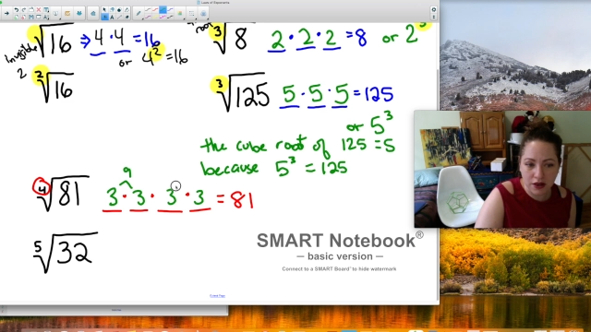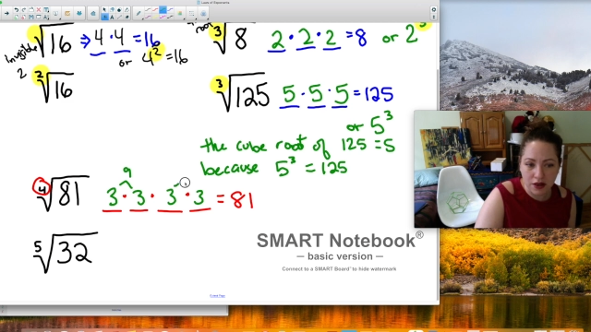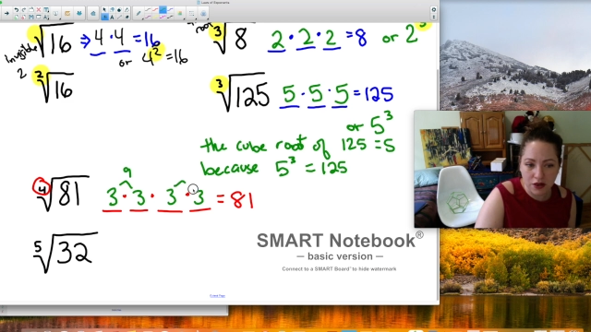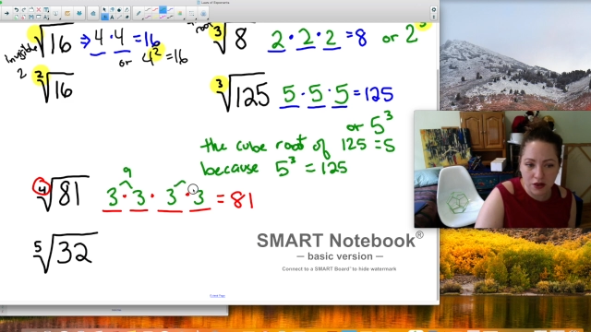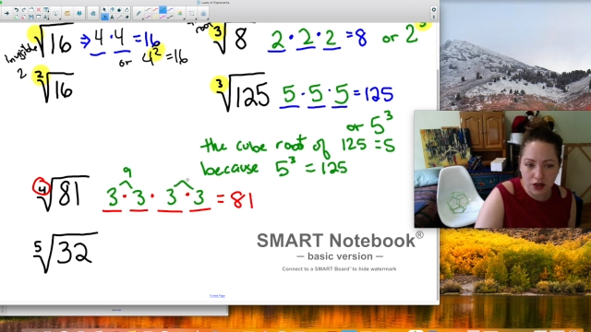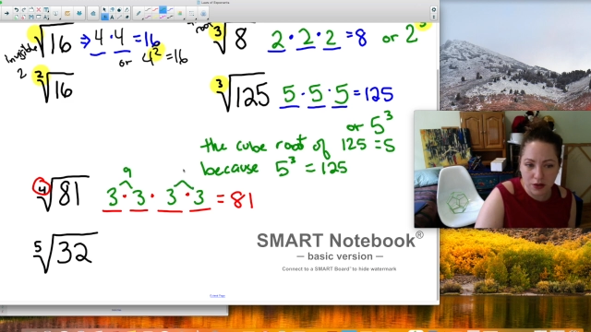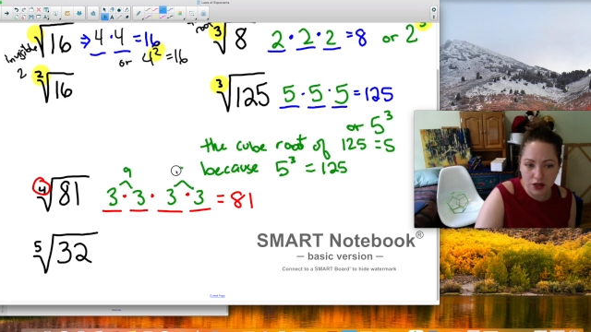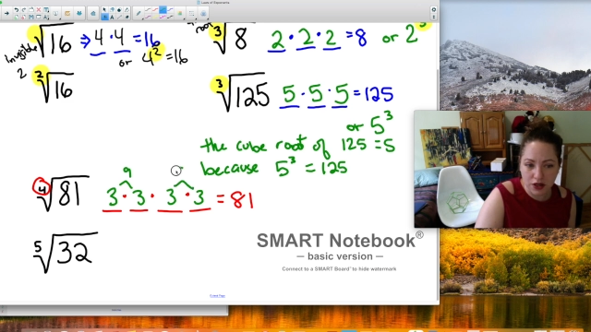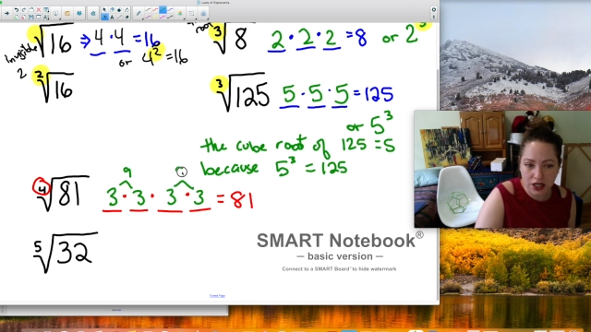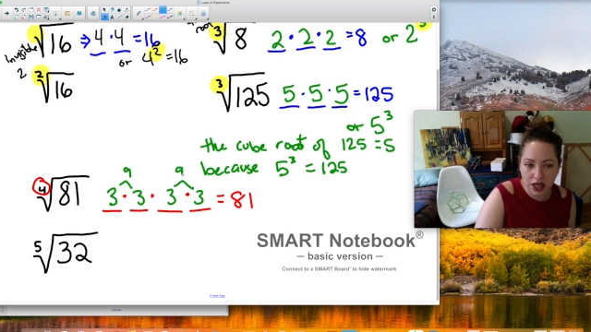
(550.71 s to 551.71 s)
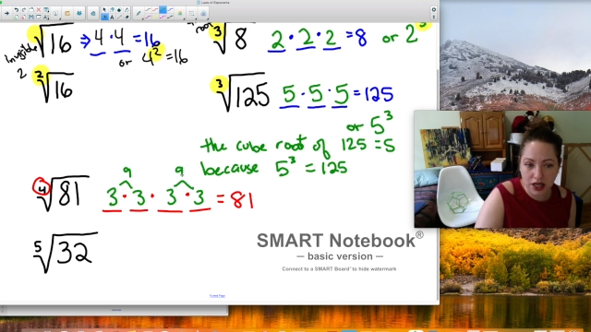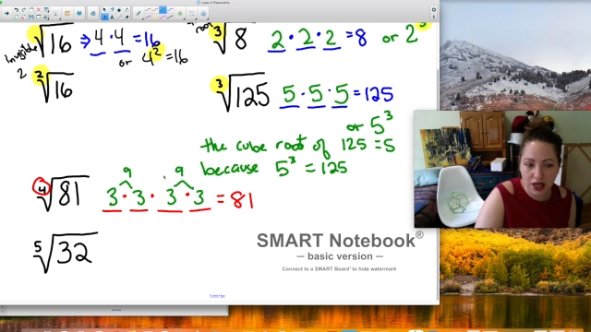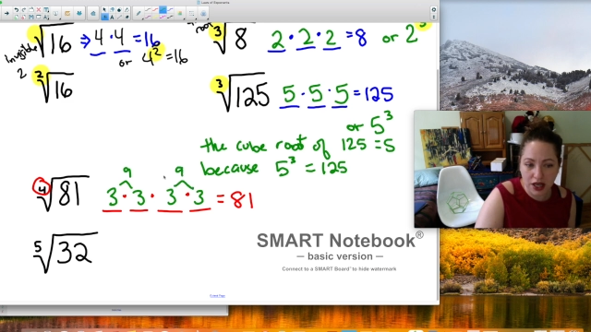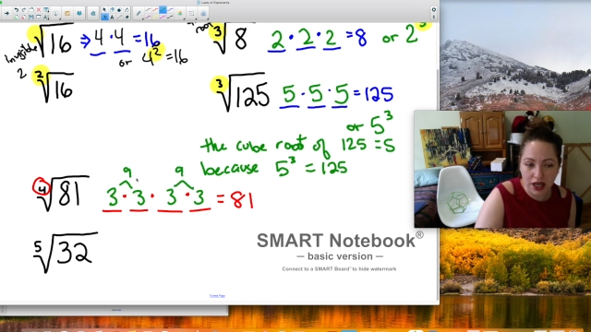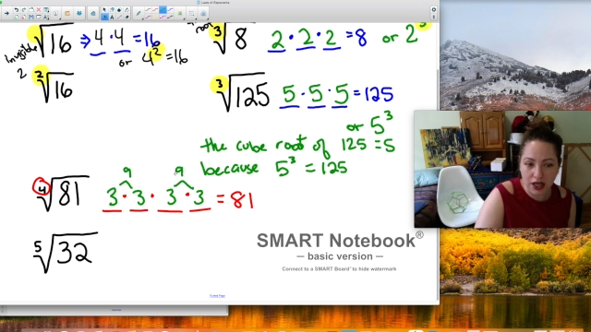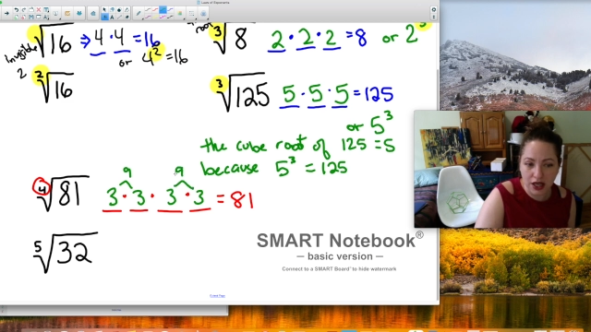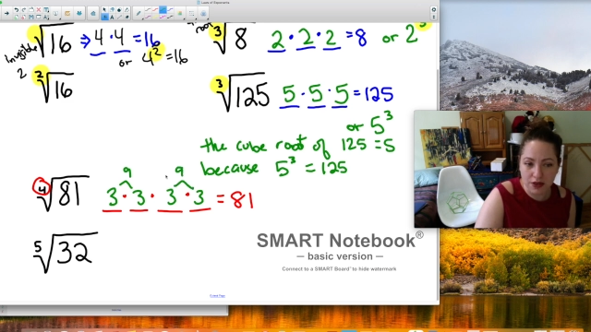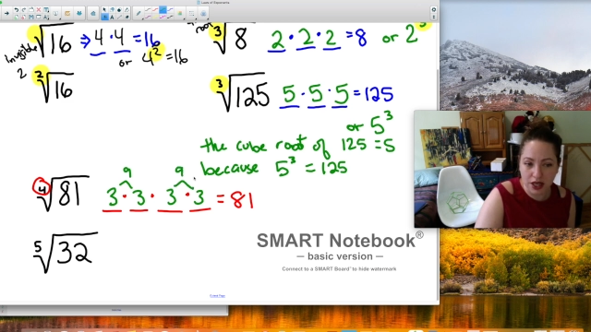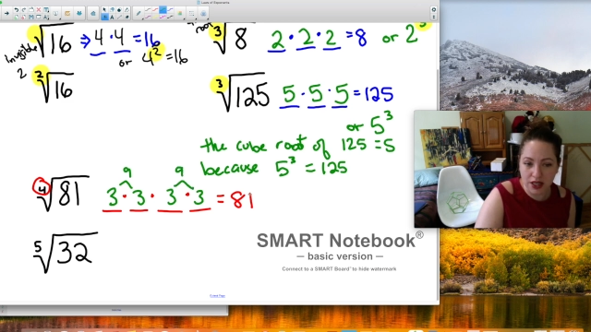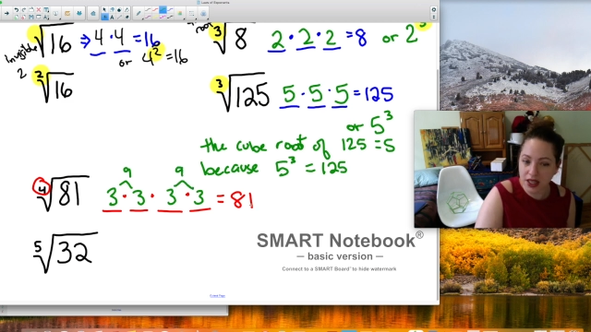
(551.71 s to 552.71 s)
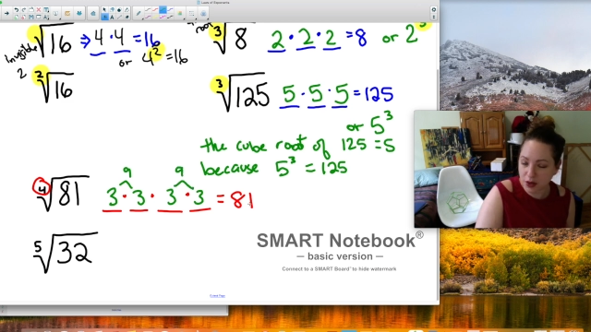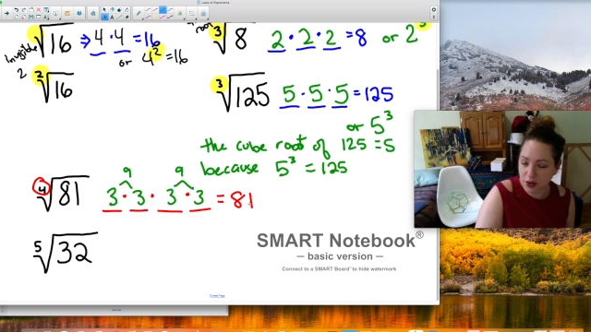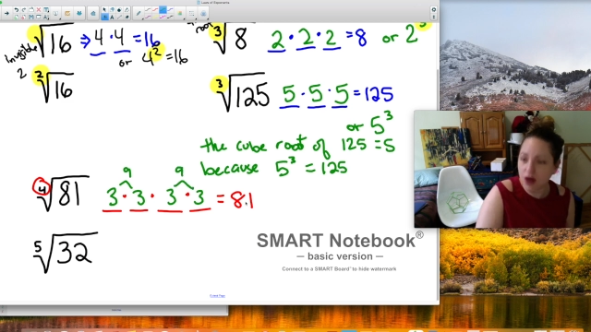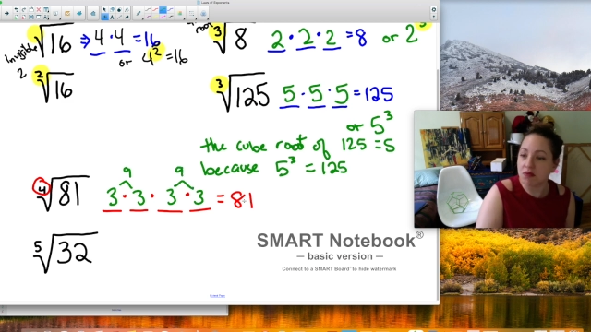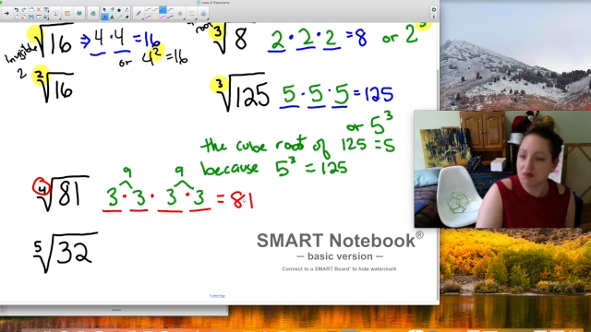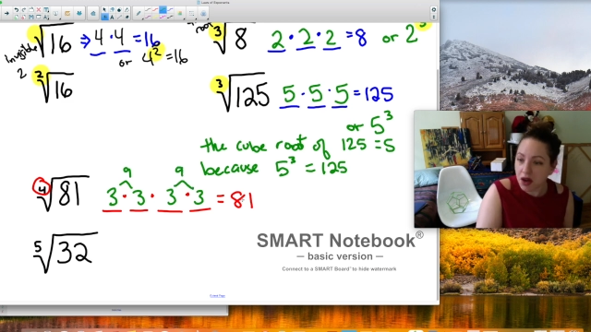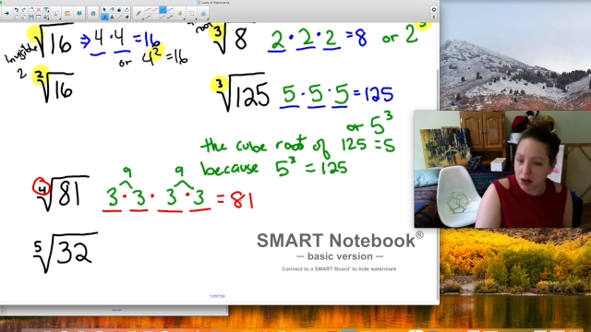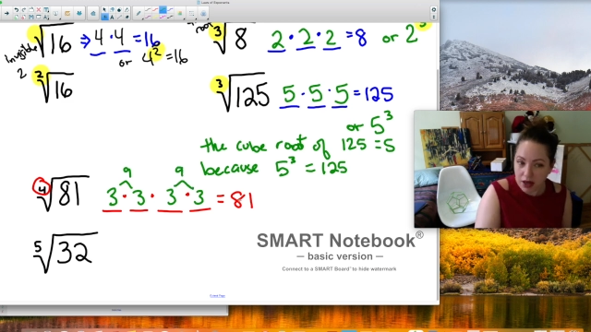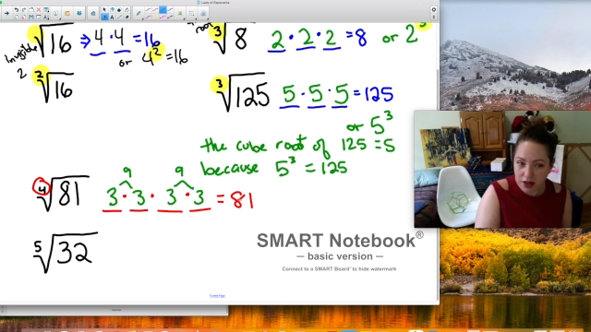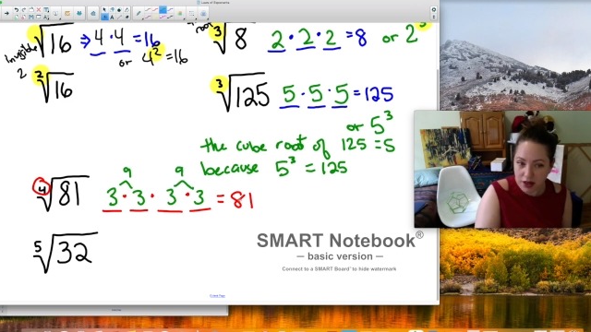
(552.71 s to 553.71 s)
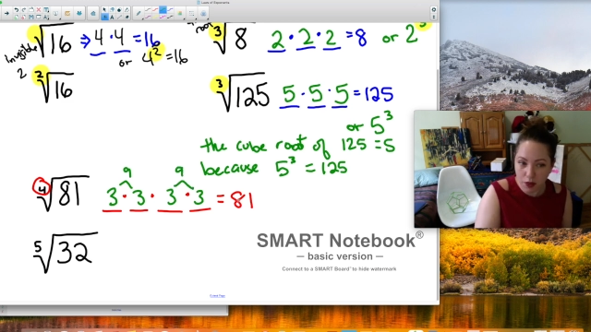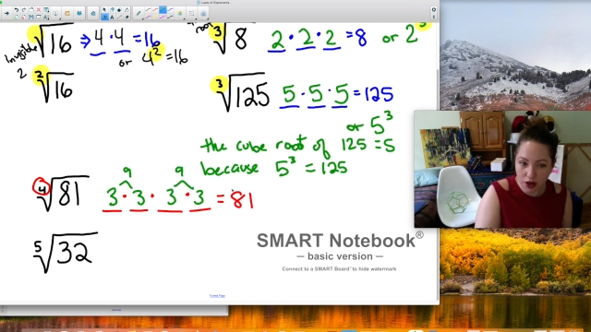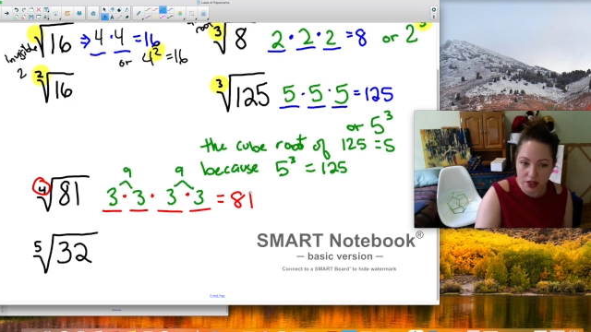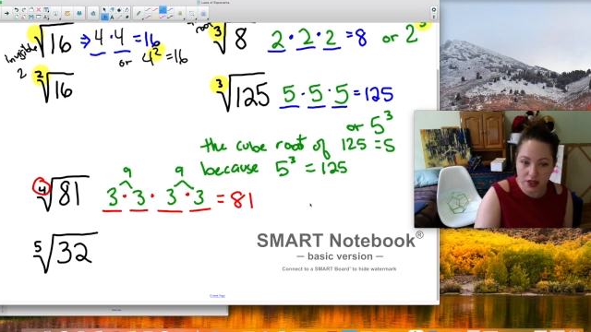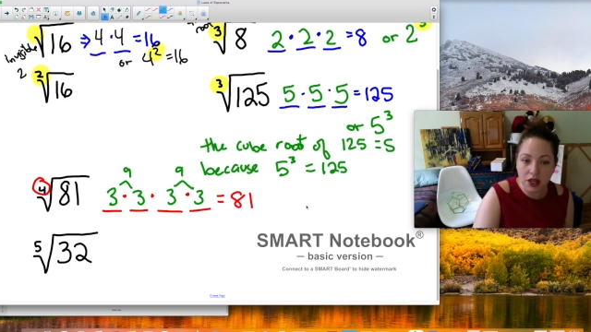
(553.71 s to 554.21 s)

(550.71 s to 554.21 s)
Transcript: 3 times 3 is 9, and 9 times 9 is 81. Okay, that works.